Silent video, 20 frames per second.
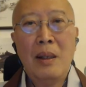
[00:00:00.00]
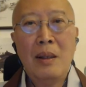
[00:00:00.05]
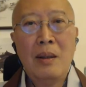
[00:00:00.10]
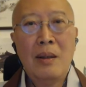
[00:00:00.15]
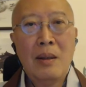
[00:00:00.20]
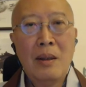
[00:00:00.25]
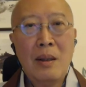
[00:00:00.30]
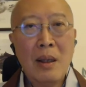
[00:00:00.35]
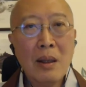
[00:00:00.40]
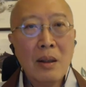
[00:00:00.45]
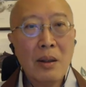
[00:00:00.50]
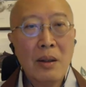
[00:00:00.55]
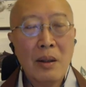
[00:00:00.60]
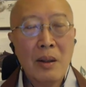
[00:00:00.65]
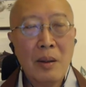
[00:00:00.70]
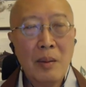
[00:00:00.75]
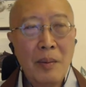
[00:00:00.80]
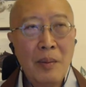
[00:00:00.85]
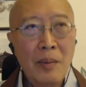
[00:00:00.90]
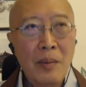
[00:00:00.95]
get stuck
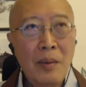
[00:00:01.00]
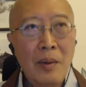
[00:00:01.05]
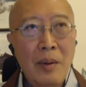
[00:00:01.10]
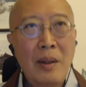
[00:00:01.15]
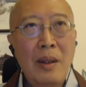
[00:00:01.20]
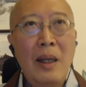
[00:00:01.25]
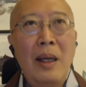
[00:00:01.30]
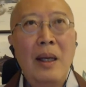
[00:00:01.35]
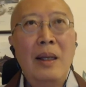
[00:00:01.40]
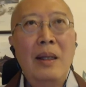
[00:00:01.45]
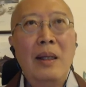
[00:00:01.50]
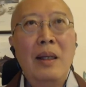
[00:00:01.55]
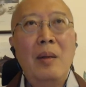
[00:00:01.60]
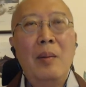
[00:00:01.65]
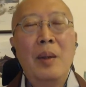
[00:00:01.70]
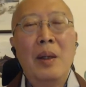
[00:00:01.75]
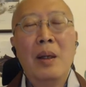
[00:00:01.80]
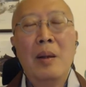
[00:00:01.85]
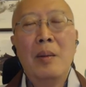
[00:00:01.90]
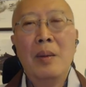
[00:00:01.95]
on them, then
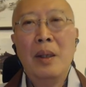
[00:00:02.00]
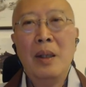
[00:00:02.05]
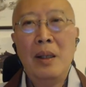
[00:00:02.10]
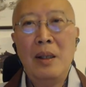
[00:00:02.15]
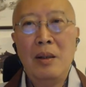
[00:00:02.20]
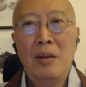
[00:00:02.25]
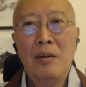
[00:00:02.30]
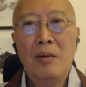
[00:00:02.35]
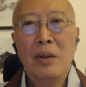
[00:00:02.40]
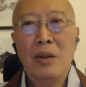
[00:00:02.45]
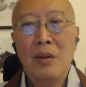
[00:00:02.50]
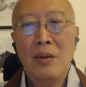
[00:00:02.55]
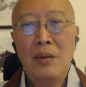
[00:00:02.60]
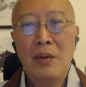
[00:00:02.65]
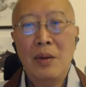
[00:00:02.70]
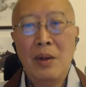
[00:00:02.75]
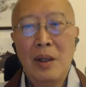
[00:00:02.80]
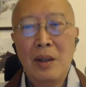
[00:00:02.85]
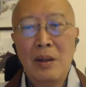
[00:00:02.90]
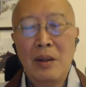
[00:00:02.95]
they become a hindrance
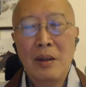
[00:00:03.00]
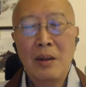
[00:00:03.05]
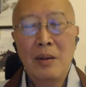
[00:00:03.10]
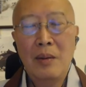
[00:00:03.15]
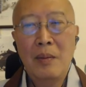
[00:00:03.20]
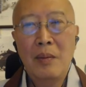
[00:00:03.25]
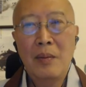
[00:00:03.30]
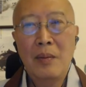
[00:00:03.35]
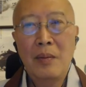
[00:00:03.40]
for us.